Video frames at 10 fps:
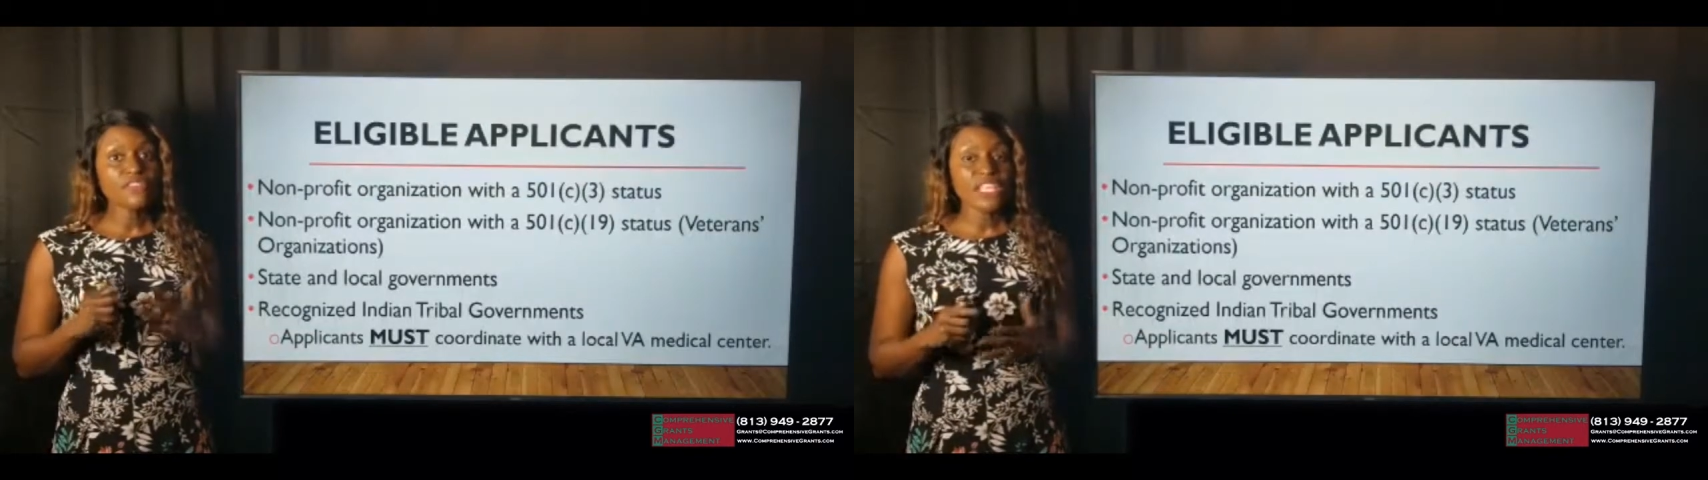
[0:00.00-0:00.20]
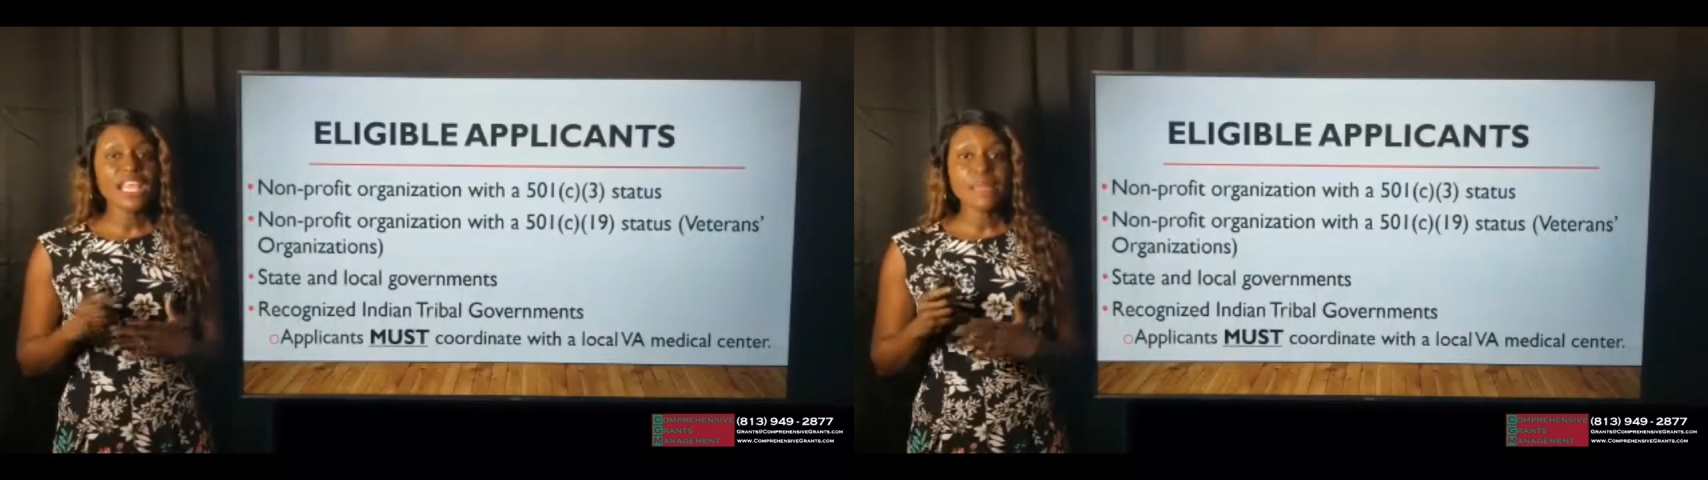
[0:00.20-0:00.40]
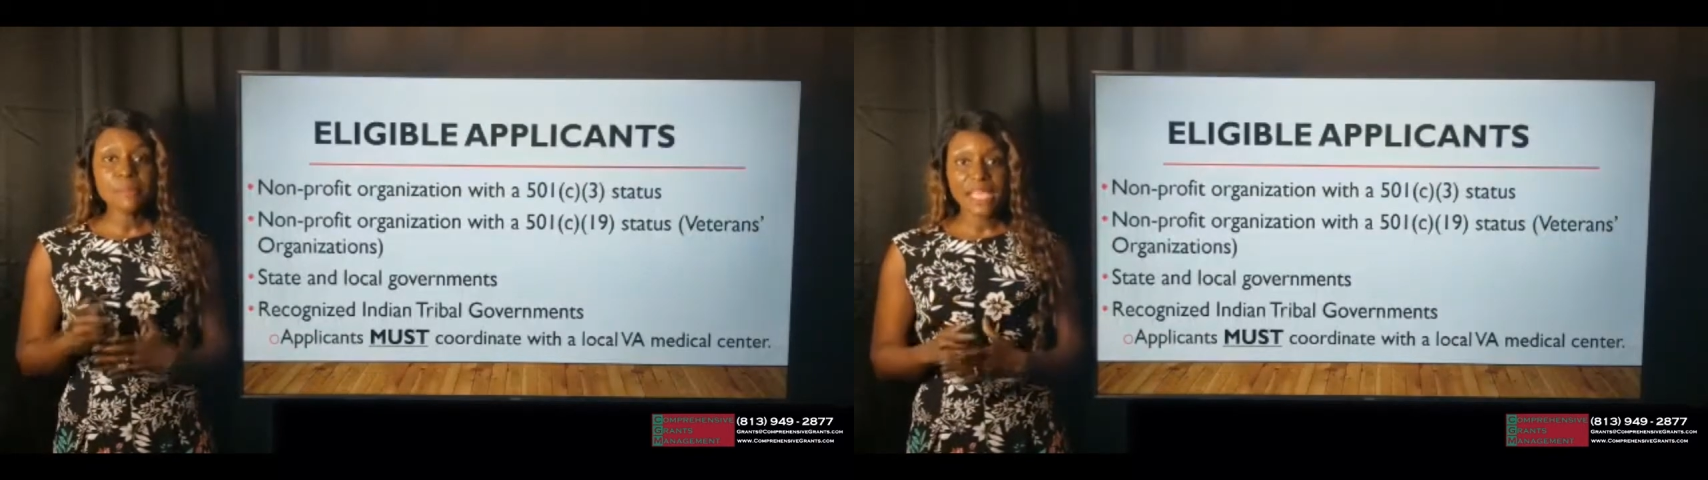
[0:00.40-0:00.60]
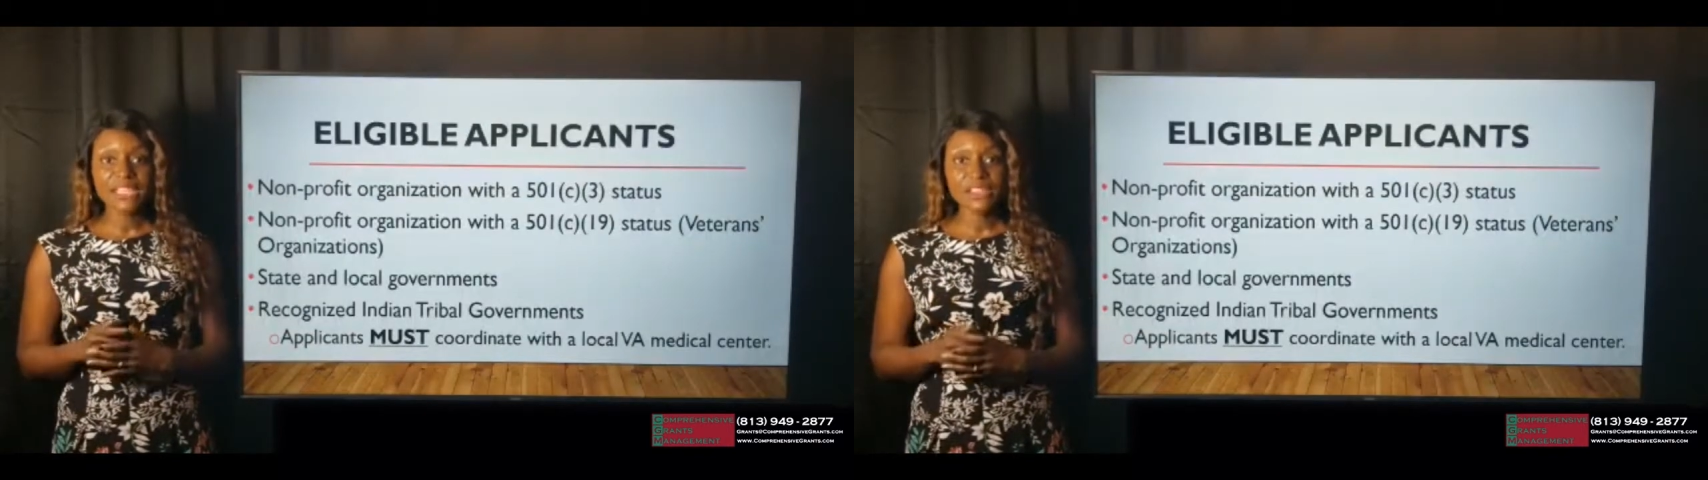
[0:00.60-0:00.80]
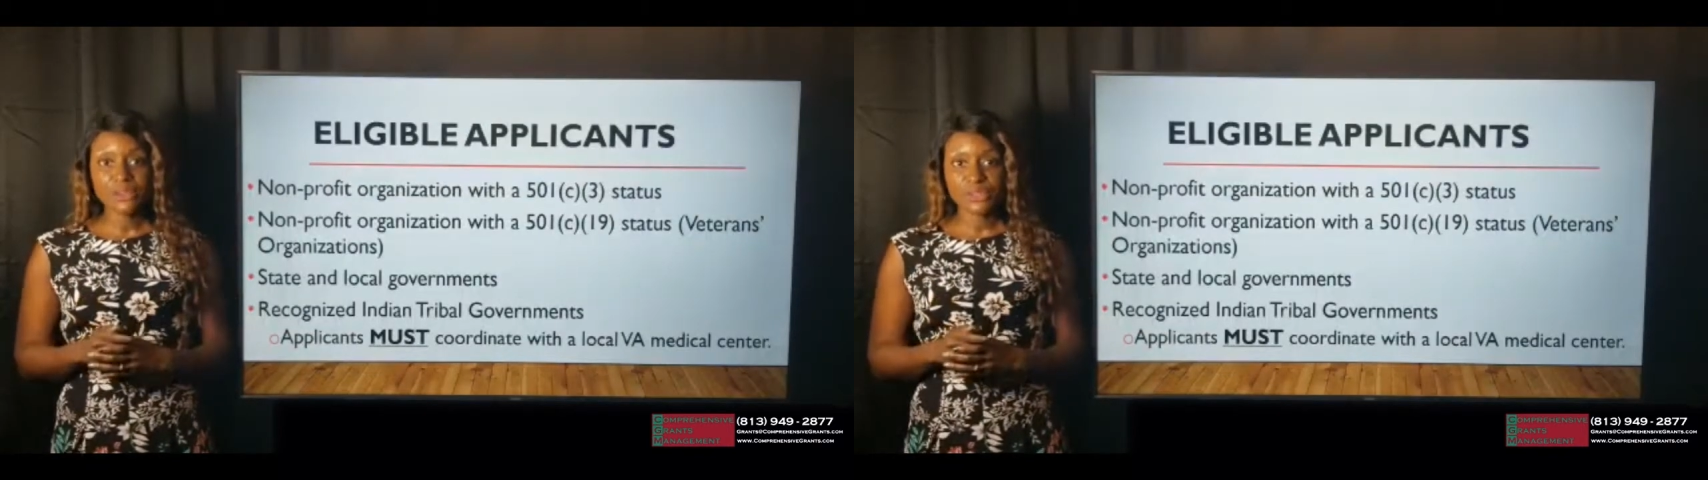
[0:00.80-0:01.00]
VA
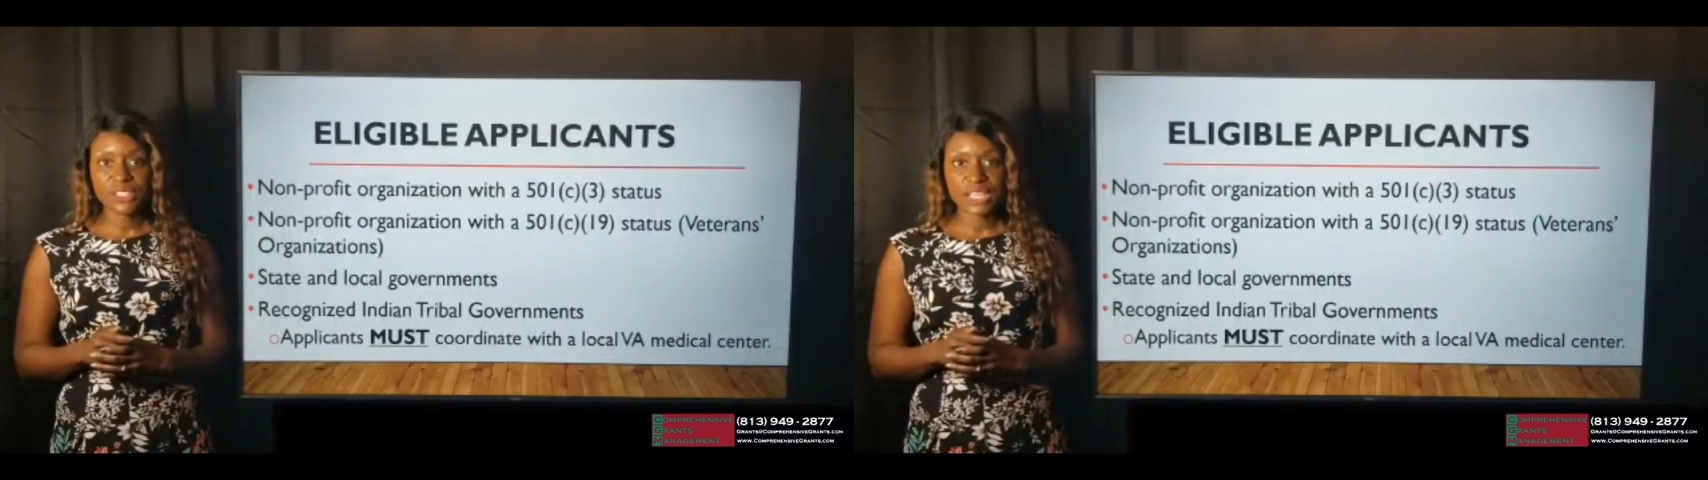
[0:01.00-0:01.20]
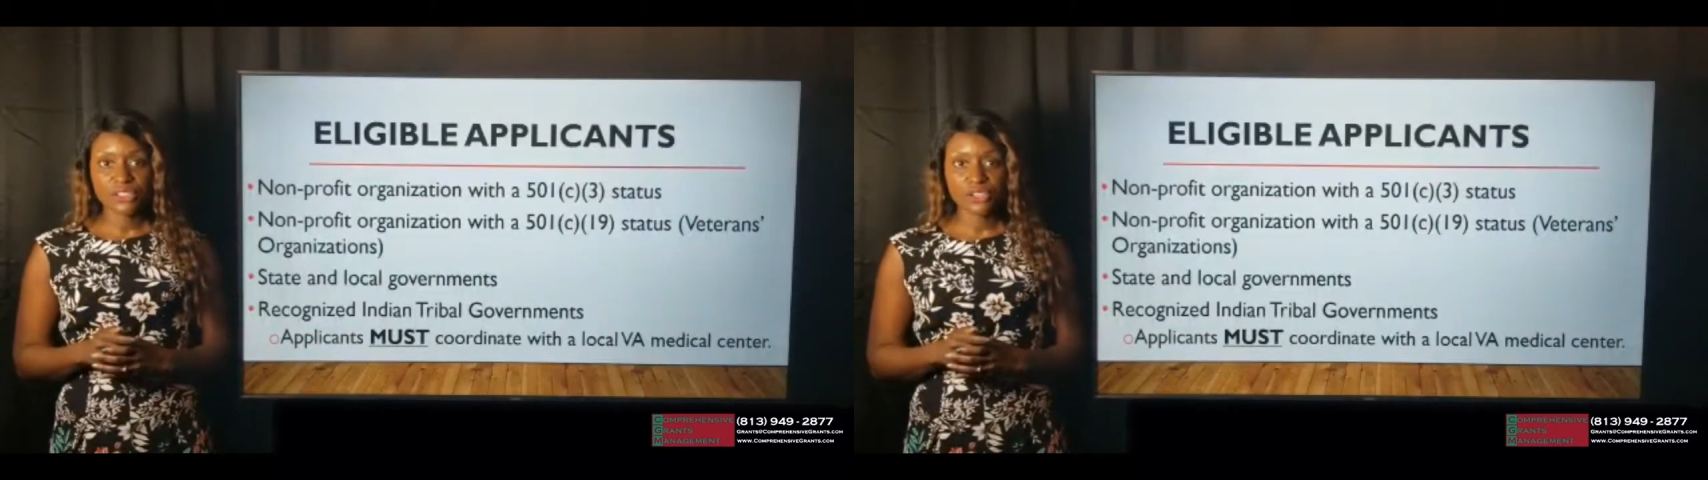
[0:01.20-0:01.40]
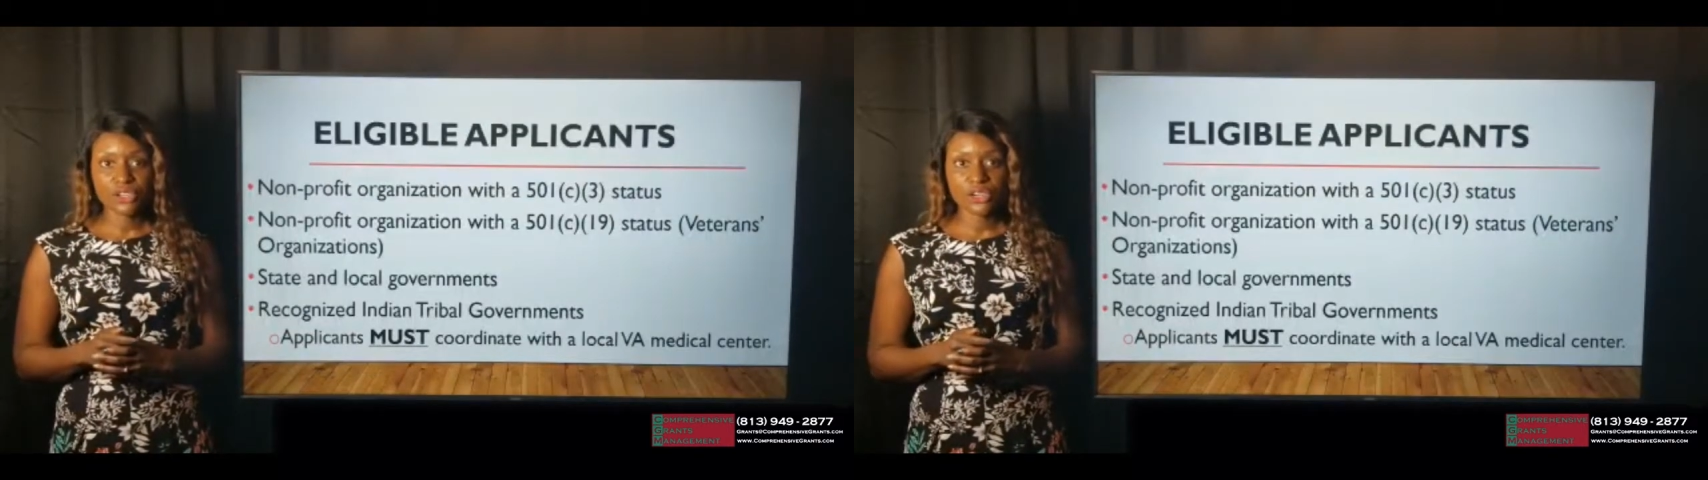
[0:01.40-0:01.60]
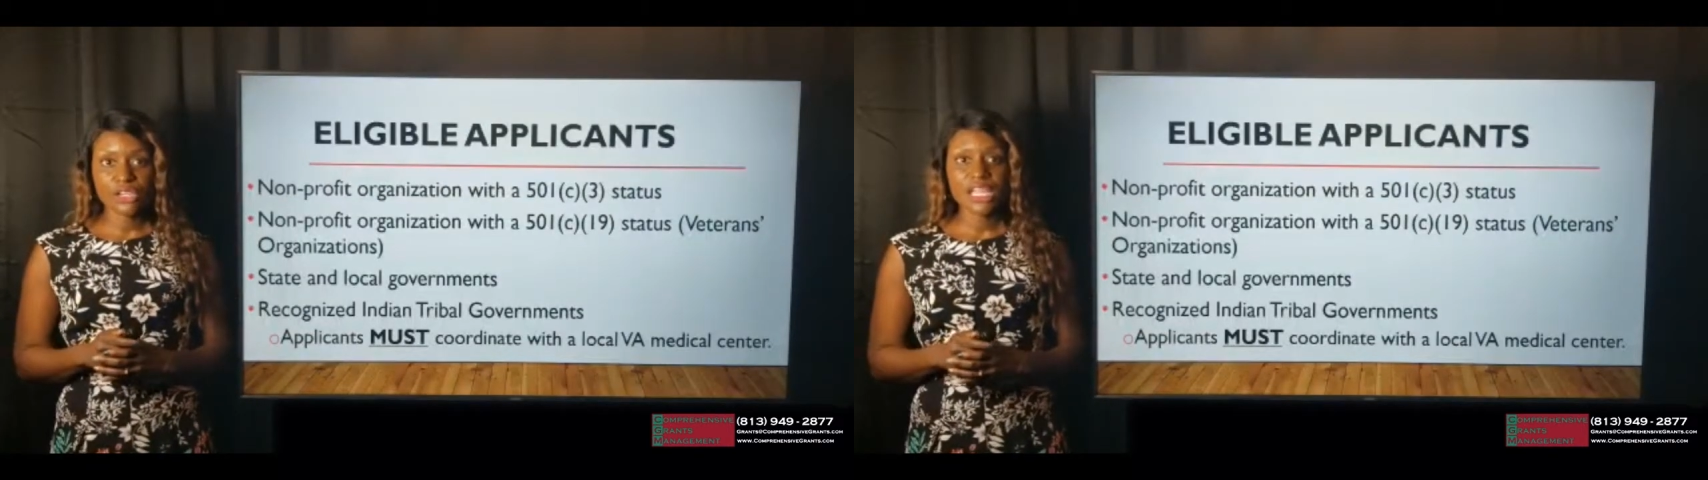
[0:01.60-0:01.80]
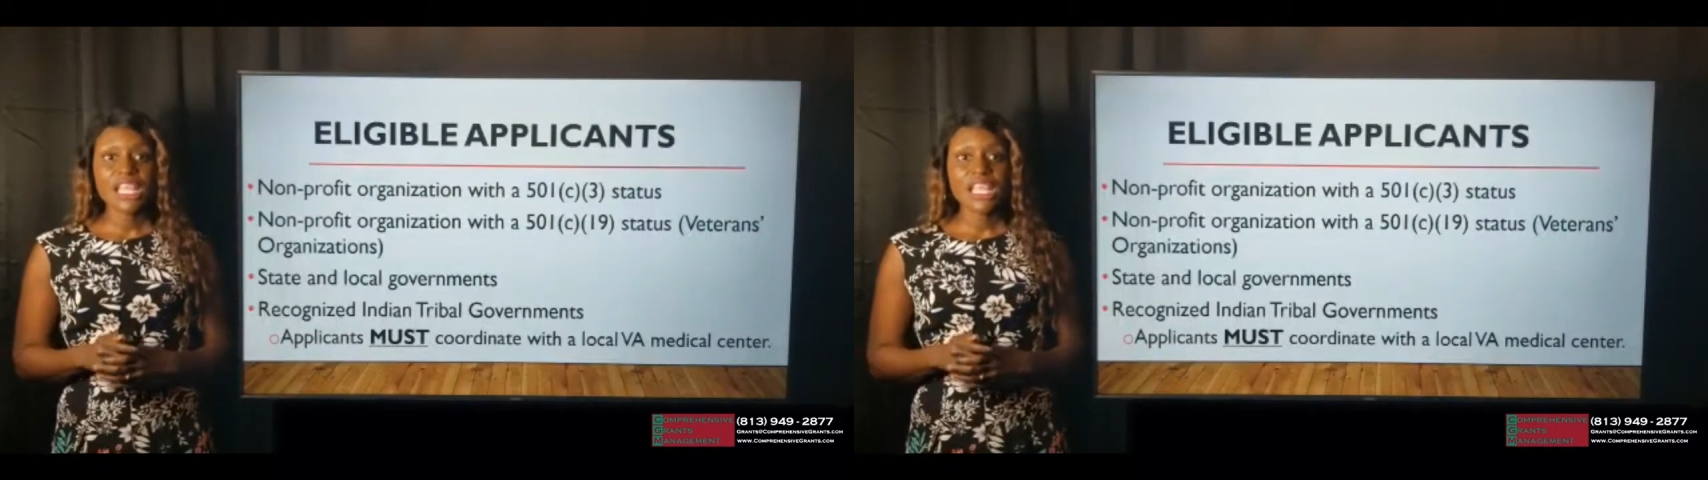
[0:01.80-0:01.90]
medical center